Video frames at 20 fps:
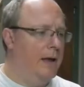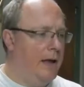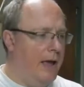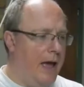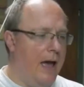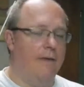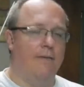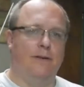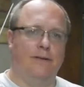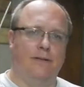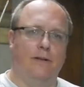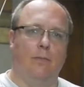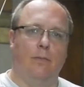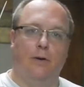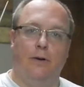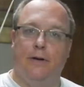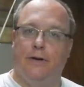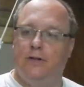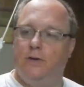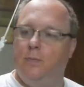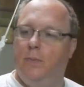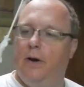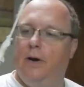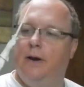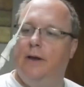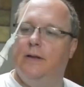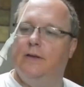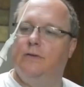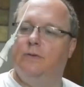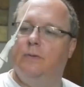have a similar
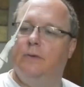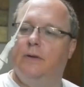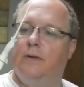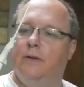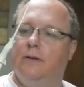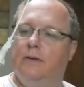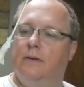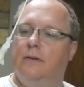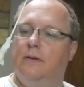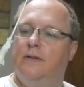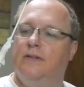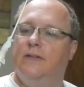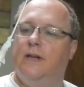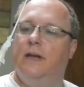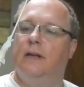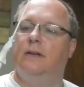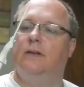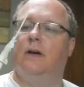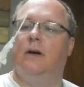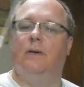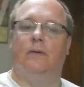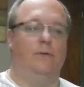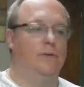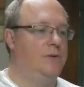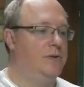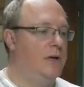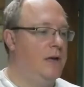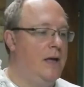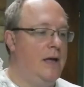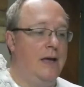experience with the skin
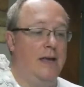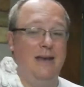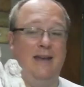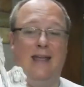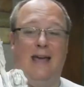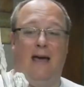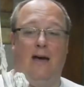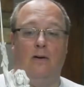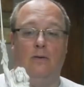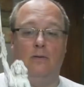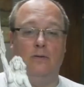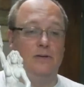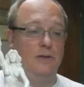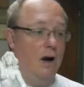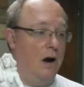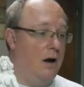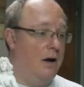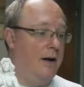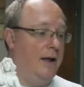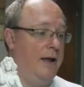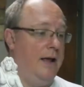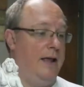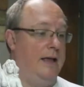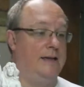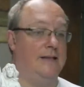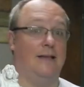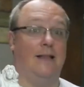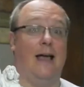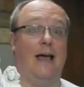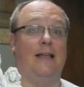tones. Now, Tarna
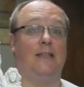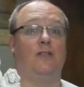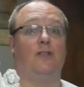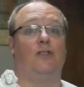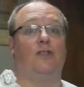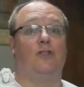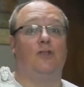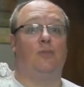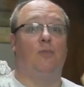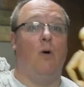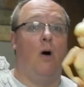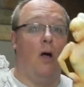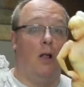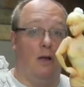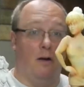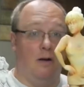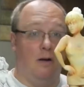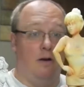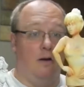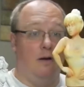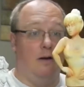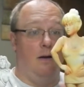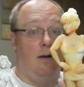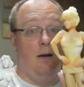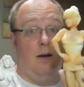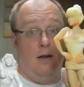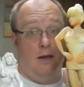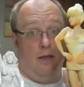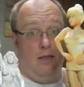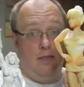is a lot smaller
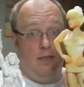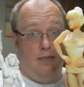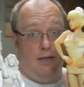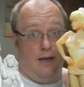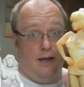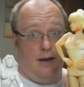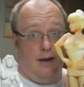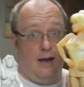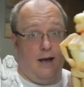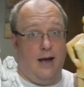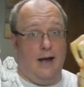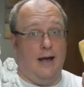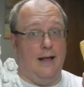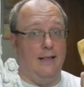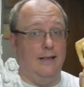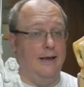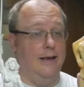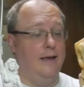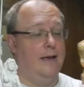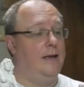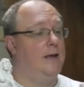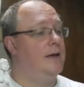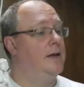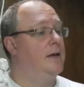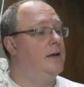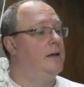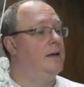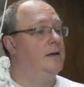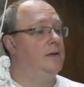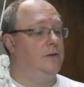than Holly,
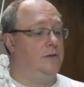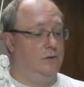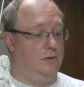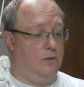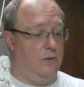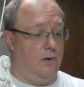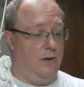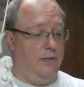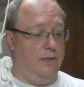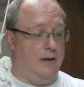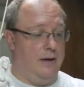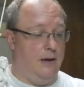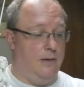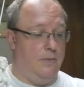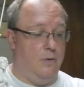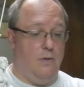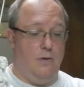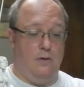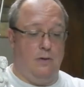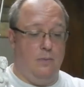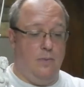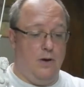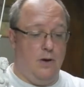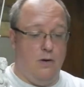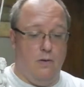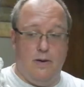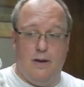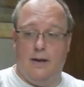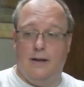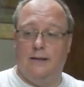so I think I'm going to be
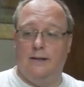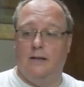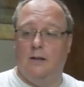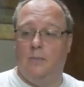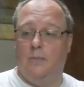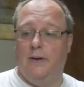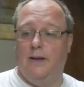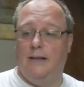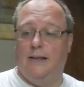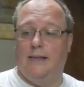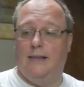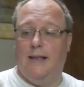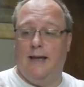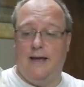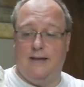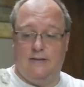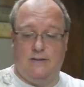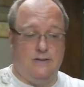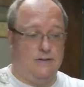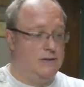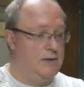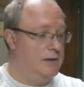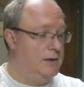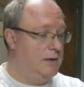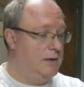going a little bit less